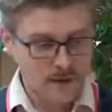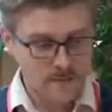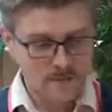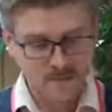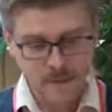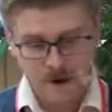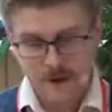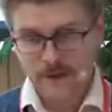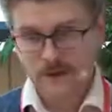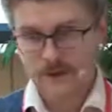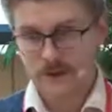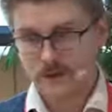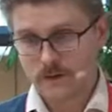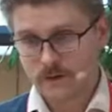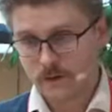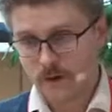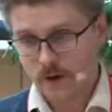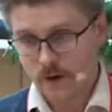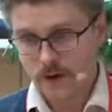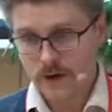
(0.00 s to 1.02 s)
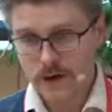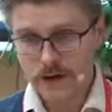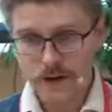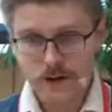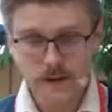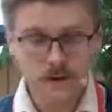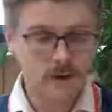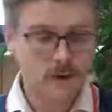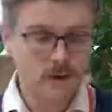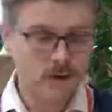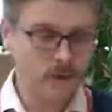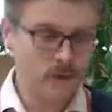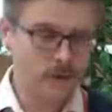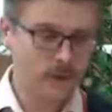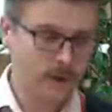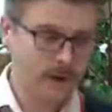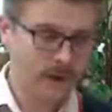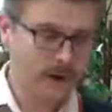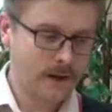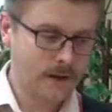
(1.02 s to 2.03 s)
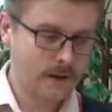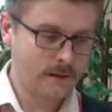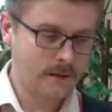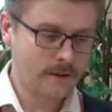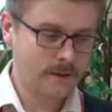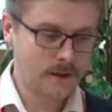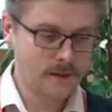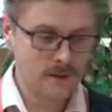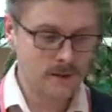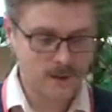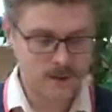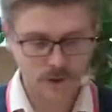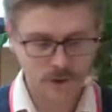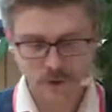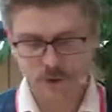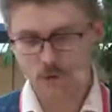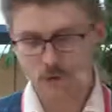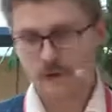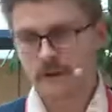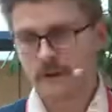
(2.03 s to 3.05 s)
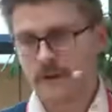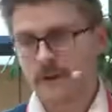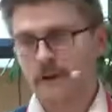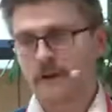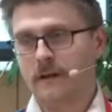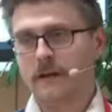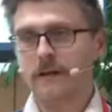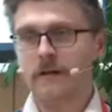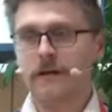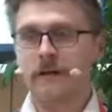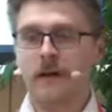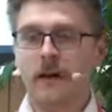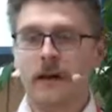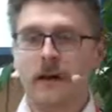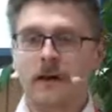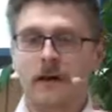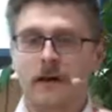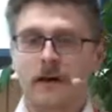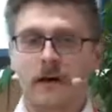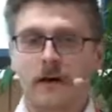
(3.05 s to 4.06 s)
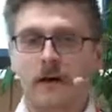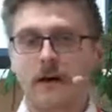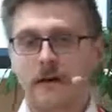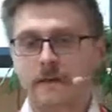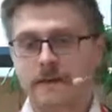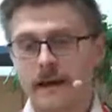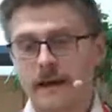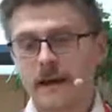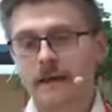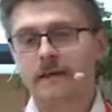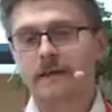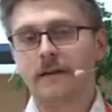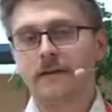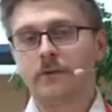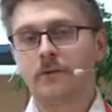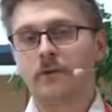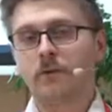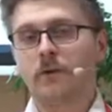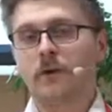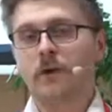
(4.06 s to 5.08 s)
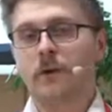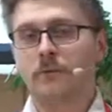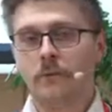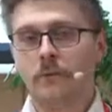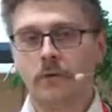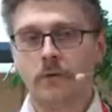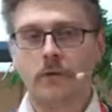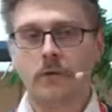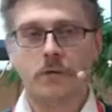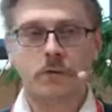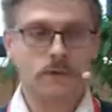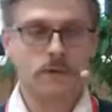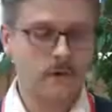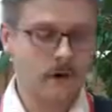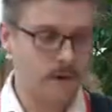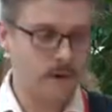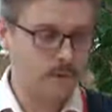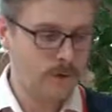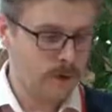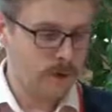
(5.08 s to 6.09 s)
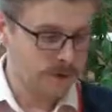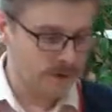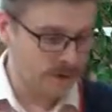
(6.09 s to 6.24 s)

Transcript: find the story, or we can use the data to improve our